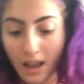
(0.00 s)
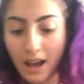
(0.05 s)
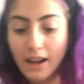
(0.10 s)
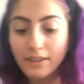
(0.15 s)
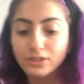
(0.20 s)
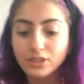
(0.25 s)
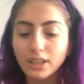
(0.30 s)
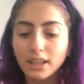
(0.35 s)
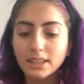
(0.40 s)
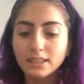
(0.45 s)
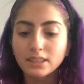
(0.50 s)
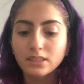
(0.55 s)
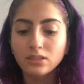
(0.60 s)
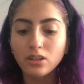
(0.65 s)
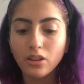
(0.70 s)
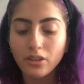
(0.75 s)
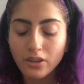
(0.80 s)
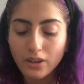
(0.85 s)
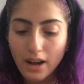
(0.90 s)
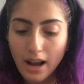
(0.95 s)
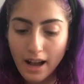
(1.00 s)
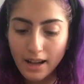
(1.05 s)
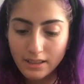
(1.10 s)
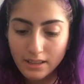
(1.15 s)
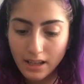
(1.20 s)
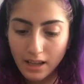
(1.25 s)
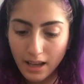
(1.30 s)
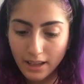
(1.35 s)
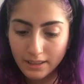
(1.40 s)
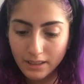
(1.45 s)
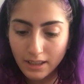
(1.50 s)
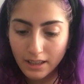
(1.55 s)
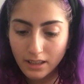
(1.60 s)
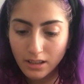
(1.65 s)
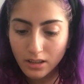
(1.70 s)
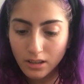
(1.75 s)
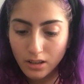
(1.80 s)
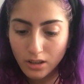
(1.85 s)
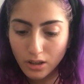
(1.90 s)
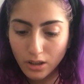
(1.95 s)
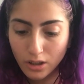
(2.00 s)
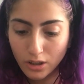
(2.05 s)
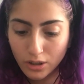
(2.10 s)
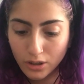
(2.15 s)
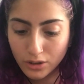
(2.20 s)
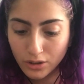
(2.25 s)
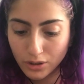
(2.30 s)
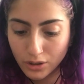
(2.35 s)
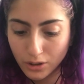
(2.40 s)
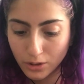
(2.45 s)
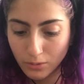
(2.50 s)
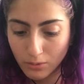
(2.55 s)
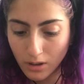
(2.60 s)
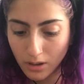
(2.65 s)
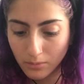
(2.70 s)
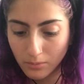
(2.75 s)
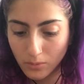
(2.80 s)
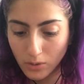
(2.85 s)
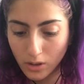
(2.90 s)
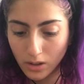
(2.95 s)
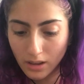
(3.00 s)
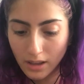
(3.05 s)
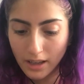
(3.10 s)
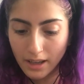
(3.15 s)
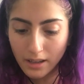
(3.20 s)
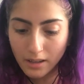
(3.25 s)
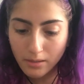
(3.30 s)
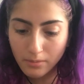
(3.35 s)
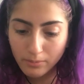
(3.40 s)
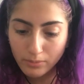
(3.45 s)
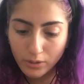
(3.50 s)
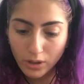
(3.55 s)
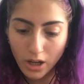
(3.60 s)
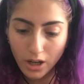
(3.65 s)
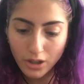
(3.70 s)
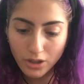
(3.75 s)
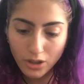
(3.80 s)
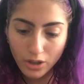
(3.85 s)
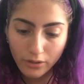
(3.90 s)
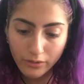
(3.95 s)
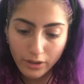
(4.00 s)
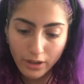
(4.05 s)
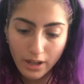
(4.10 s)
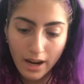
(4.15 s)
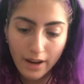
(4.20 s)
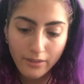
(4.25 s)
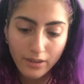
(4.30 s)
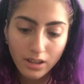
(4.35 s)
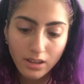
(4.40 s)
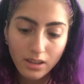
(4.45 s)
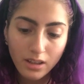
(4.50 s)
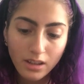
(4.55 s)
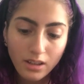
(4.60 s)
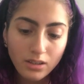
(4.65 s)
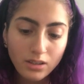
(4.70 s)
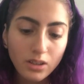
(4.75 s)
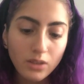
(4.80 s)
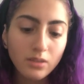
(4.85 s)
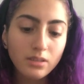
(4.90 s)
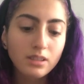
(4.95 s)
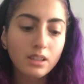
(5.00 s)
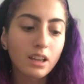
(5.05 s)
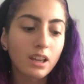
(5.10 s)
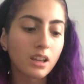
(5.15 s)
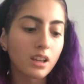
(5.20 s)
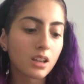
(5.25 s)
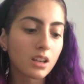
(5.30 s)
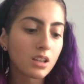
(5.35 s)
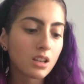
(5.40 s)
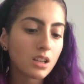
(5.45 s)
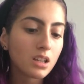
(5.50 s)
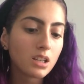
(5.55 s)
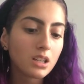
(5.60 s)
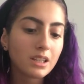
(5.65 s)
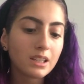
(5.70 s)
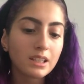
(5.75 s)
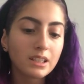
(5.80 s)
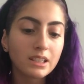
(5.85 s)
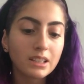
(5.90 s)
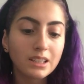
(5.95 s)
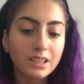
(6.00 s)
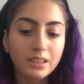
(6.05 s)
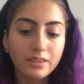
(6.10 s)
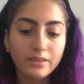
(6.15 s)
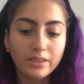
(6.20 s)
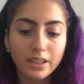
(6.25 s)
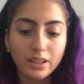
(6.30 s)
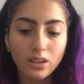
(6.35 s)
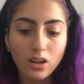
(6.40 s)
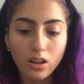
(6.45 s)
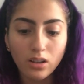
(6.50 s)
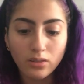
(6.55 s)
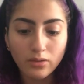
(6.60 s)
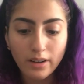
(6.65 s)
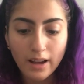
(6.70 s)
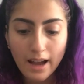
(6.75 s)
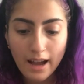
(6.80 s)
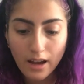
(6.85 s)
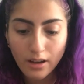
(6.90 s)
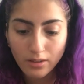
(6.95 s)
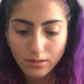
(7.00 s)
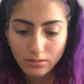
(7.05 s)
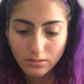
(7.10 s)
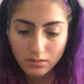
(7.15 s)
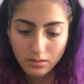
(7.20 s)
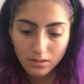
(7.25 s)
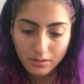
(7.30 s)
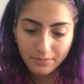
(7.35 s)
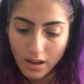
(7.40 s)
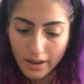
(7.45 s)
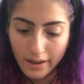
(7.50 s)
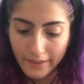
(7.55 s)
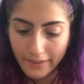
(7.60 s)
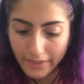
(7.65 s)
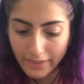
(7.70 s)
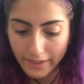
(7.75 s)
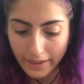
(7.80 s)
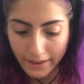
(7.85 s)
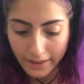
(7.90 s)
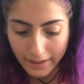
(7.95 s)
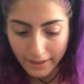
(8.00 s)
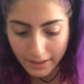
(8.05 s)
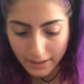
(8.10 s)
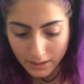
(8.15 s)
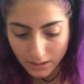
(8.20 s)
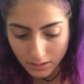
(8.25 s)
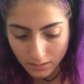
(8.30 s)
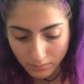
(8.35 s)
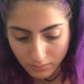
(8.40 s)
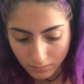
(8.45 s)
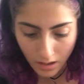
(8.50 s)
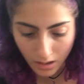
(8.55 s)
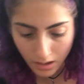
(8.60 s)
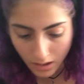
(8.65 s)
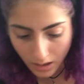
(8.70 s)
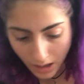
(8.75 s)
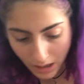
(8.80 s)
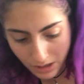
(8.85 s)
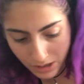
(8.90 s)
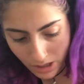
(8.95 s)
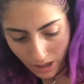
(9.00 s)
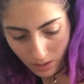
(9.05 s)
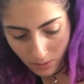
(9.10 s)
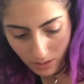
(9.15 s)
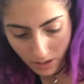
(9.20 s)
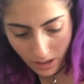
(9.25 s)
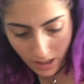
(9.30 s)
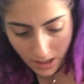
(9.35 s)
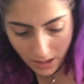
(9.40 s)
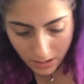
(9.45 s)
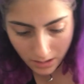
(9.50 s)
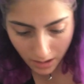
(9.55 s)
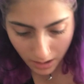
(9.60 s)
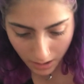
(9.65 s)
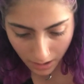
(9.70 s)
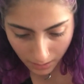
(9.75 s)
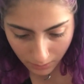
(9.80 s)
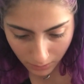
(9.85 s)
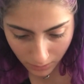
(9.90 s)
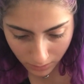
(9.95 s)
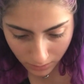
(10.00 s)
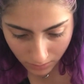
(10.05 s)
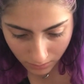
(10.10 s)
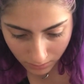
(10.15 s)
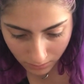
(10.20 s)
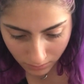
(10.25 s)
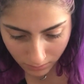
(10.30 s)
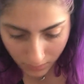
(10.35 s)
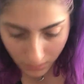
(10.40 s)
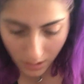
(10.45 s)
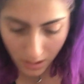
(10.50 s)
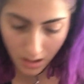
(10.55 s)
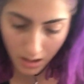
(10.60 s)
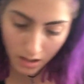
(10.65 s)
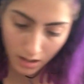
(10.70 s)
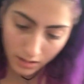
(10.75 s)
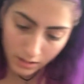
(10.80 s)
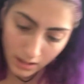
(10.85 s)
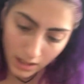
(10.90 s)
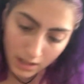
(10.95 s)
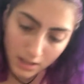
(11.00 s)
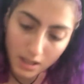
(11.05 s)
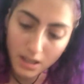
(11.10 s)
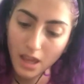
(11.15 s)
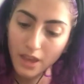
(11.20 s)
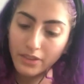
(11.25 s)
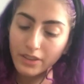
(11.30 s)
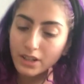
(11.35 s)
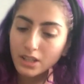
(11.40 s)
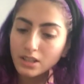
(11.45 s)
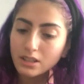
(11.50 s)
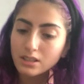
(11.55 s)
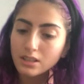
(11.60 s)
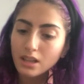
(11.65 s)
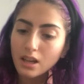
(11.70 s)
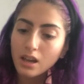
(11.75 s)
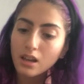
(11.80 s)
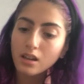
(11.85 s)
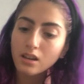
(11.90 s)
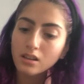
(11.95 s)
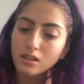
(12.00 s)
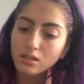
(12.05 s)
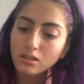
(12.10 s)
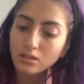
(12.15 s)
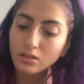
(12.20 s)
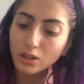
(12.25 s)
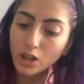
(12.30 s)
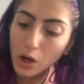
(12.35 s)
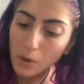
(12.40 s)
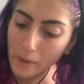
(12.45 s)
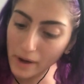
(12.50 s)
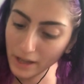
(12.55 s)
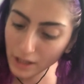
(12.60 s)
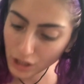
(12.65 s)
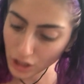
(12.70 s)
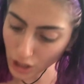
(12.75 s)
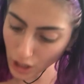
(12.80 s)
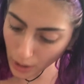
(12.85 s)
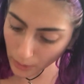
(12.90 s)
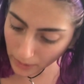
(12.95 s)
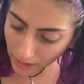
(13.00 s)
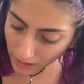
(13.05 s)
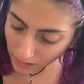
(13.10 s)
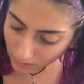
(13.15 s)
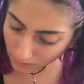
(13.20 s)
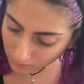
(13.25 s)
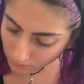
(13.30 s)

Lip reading: After I get it in all the cracks, I kind of like do one more like brush over everything so it's like even all around. And then I check one last time. I see that there's like no white showing.